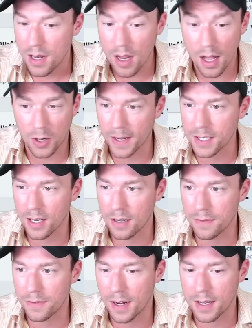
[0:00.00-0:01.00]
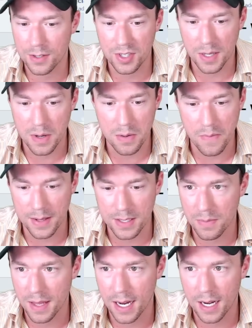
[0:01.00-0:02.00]
Not a great start for us, losing a bit of
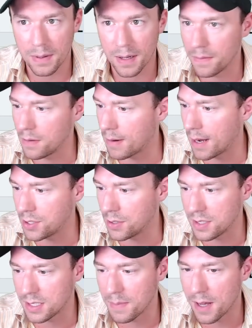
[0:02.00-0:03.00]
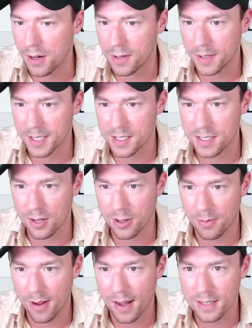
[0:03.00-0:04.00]
momentum there, but Raichu loses some health. We got
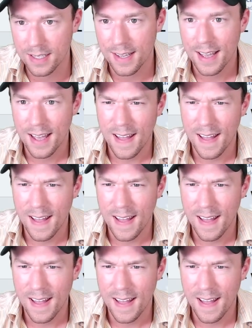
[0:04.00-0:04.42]
Stealth Rocks.